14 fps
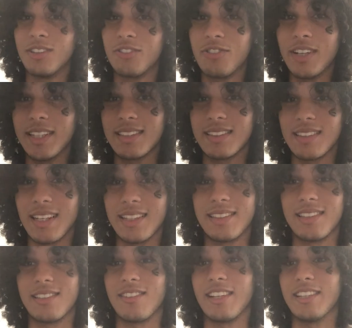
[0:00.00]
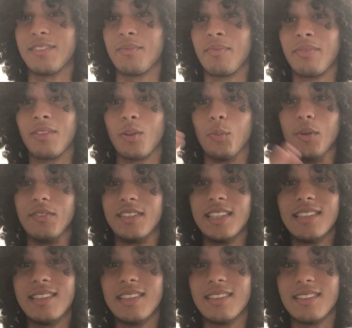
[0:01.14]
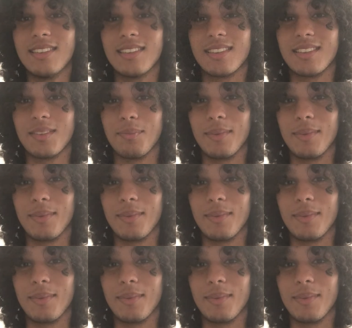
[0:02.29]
Trent's assist set. We've seen seasons